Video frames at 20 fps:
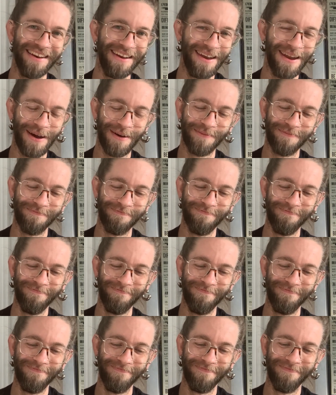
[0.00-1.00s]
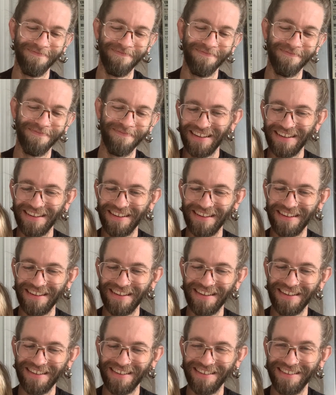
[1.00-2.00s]

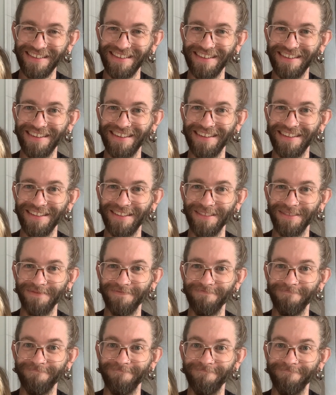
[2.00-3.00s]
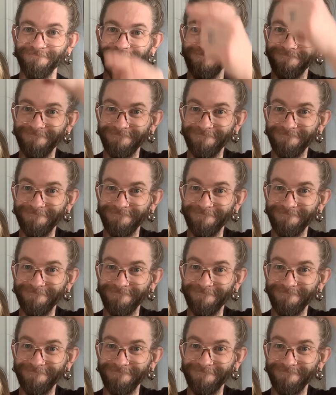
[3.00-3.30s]
(silent)